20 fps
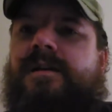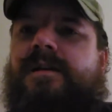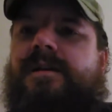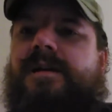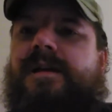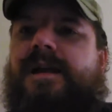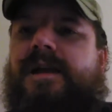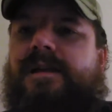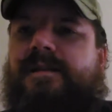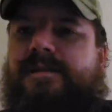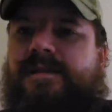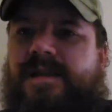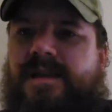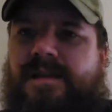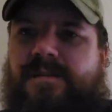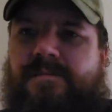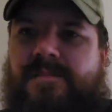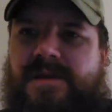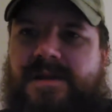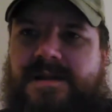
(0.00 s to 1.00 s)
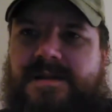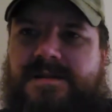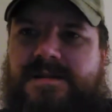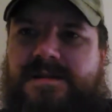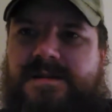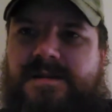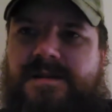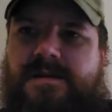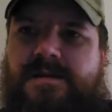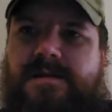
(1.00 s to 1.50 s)
18
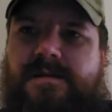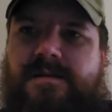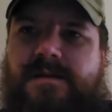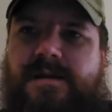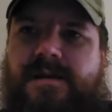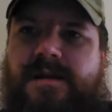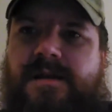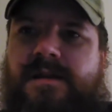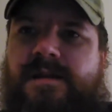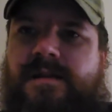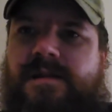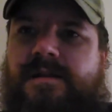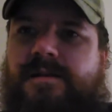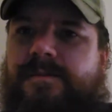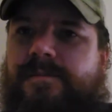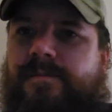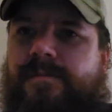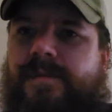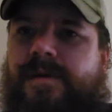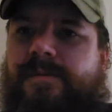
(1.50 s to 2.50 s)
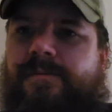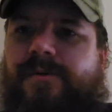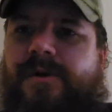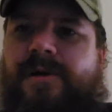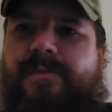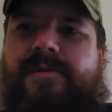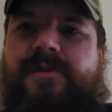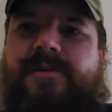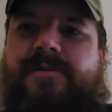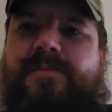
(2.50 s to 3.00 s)
minutes, and it
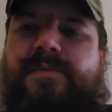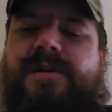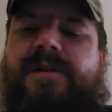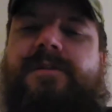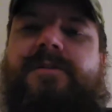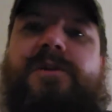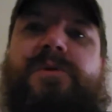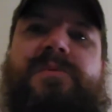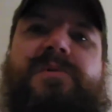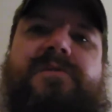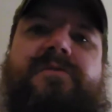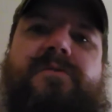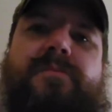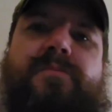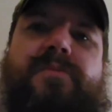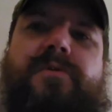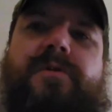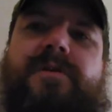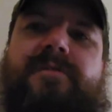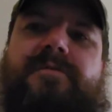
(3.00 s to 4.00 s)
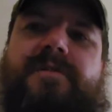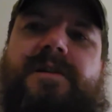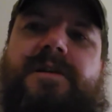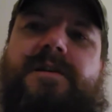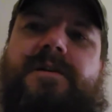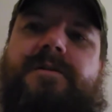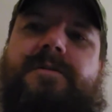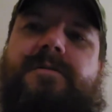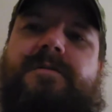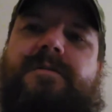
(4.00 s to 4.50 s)
probably has been a little bit of a boring
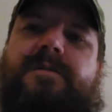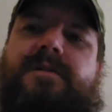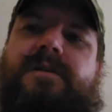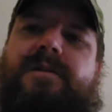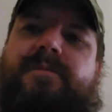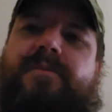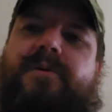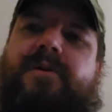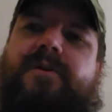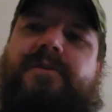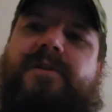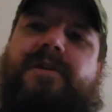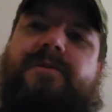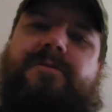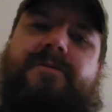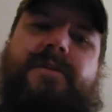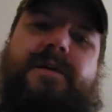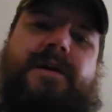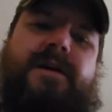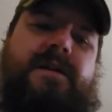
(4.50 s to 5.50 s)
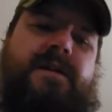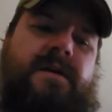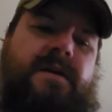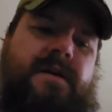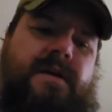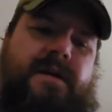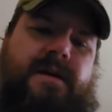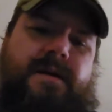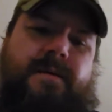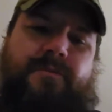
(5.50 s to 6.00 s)
video. I apologize for that.
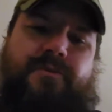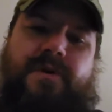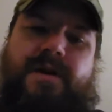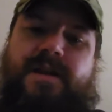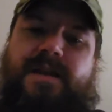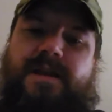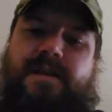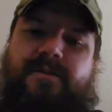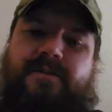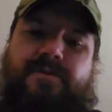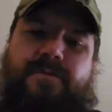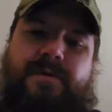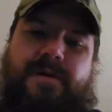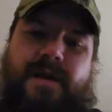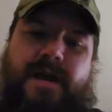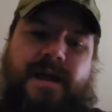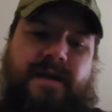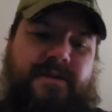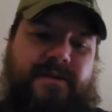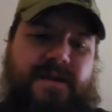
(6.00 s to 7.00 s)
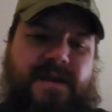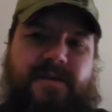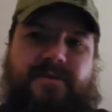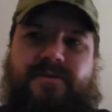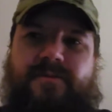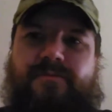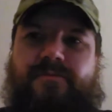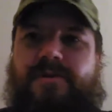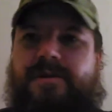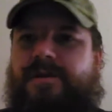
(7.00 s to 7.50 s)
I'm trying to get to it. I actually have
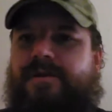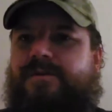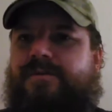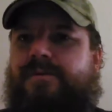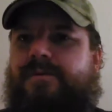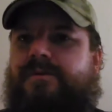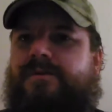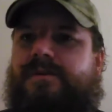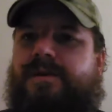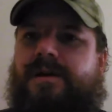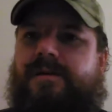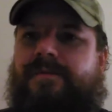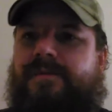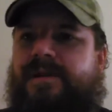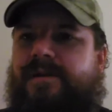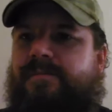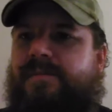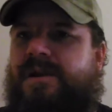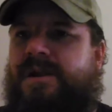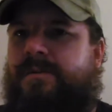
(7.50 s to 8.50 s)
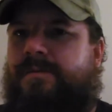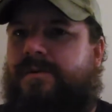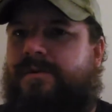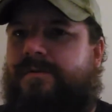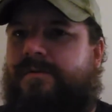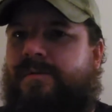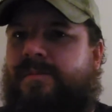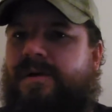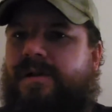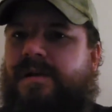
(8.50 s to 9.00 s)
some really cool stuff that I've been able to
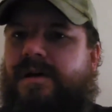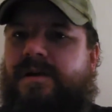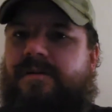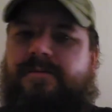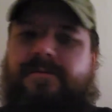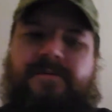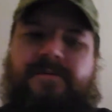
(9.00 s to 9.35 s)
do in my life